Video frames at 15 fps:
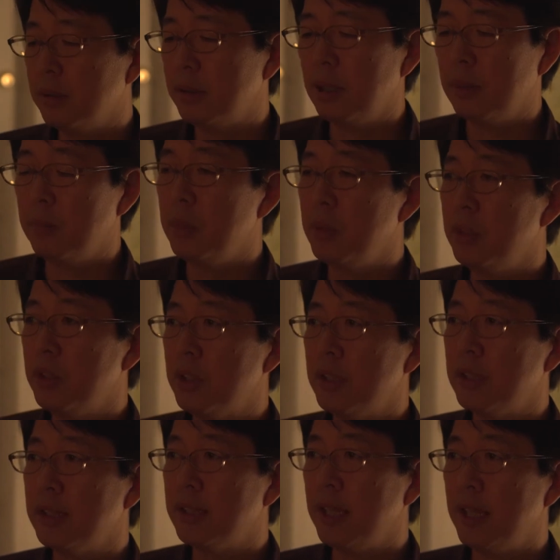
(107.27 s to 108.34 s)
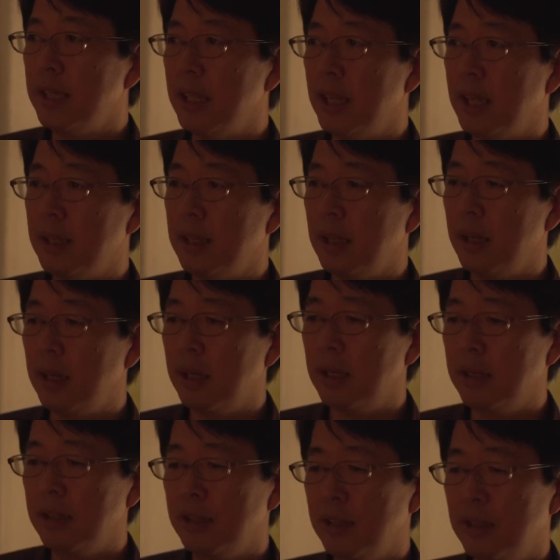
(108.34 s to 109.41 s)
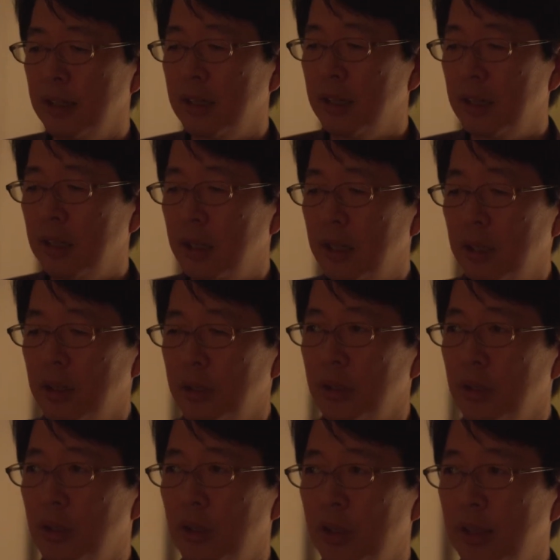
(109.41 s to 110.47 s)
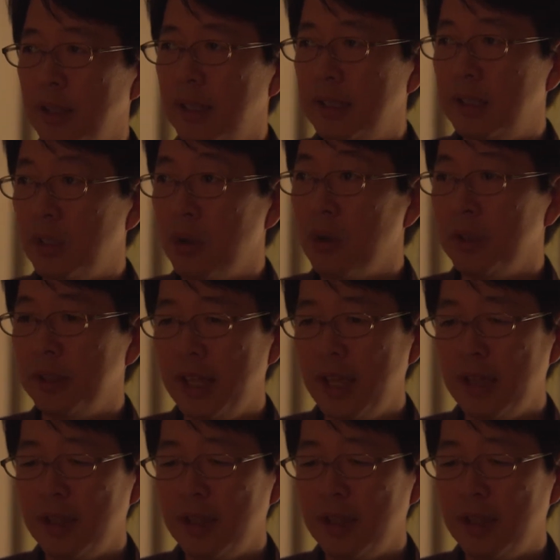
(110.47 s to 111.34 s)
Some musicians say that the zone,